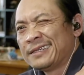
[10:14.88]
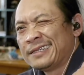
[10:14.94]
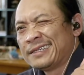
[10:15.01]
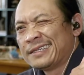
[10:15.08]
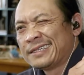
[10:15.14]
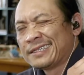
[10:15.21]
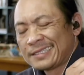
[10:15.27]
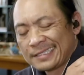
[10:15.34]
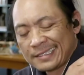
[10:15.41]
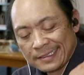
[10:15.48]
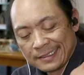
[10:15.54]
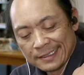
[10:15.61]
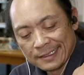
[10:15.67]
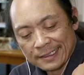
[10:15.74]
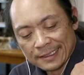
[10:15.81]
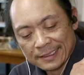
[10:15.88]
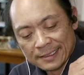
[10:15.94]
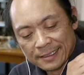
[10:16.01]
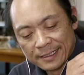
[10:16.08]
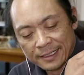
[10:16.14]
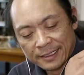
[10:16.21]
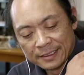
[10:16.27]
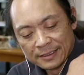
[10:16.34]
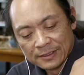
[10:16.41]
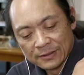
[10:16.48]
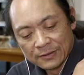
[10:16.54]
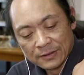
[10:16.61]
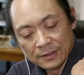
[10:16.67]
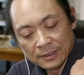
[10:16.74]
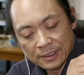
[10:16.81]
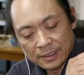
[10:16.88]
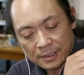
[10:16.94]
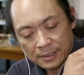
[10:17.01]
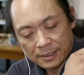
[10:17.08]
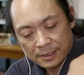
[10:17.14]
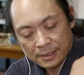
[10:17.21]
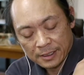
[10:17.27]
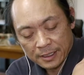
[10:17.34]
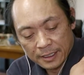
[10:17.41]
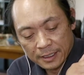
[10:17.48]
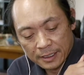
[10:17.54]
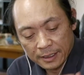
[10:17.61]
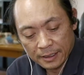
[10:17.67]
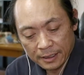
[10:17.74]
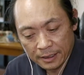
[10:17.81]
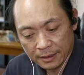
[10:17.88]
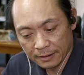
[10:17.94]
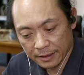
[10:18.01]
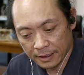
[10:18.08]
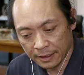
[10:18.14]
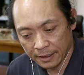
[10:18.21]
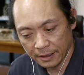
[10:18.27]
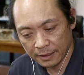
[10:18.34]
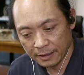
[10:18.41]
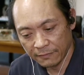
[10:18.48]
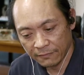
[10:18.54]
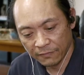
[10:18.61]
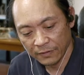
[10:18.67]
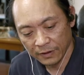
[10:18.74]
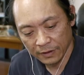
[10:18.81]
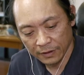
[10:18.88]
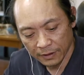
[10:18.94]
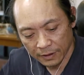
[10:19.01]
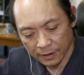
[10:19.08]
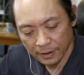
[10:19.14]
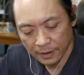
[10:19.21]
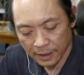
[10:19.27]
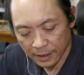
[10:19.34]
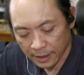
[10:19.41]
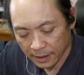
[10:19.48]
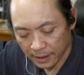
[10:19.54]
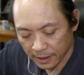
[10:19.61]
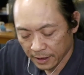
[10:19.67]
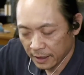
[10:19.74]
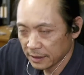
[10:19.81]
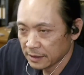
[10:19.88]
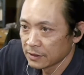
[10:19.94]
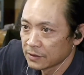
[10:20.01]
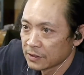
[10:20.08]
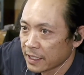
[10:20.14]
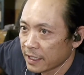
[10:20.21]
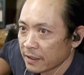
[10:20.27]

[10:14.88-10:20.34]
still slightly sore, and I feel not too tired